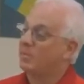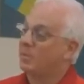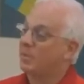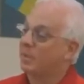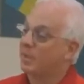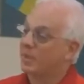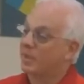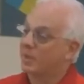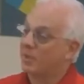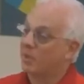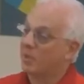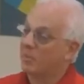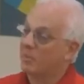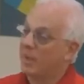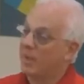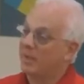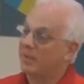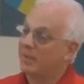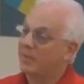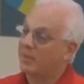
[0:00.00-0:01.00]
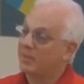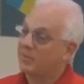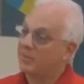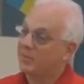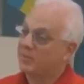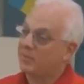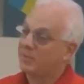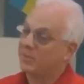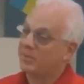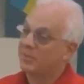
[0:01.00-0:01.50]
be political about
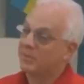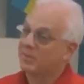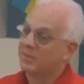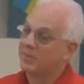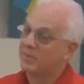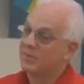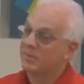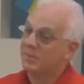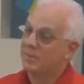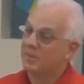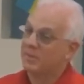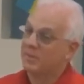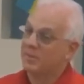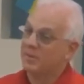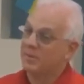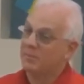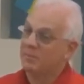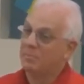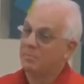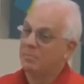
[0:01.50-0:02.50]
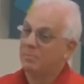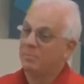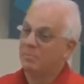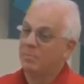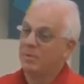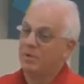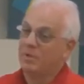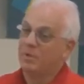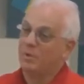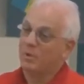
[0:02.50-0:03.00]
this.
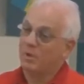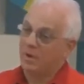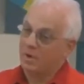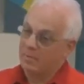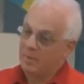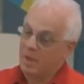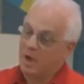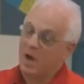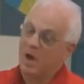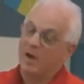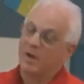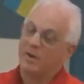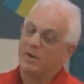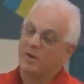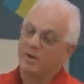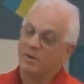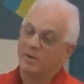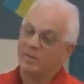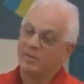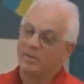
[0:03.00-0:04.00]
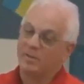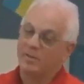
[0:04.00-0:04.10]
But you are to be honored